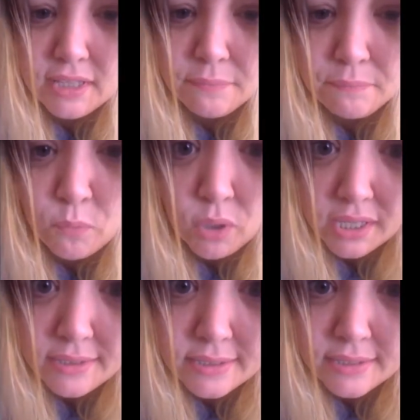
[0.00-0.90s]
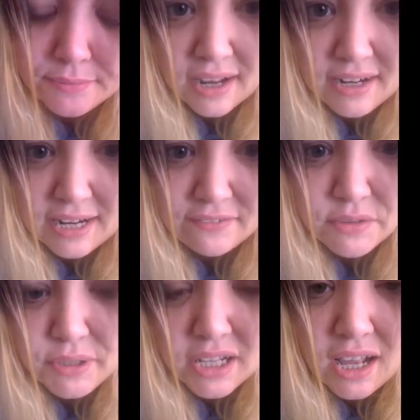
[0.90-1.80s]
Yeah, what he said. But I'm gonna have
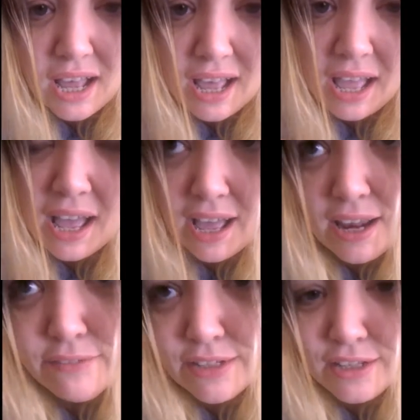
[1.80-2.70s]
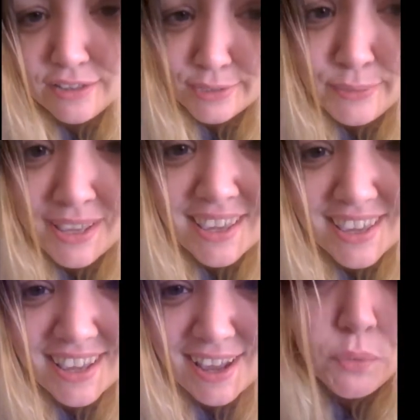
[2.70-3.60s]
to work a hell of a lot this
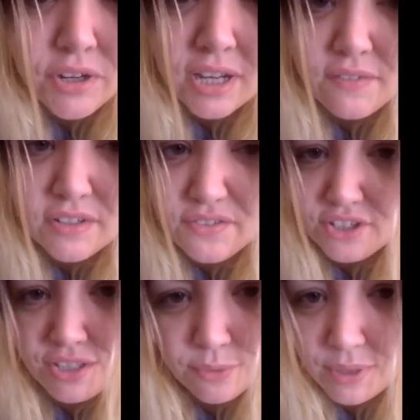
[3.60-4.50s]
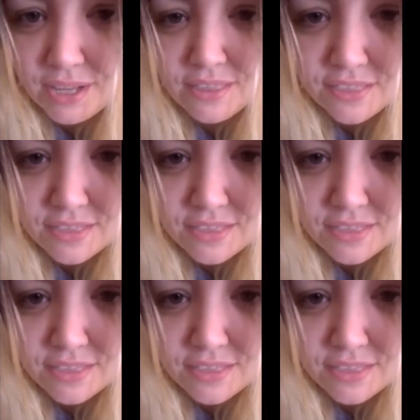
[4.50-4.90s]
week. We're covered for either way,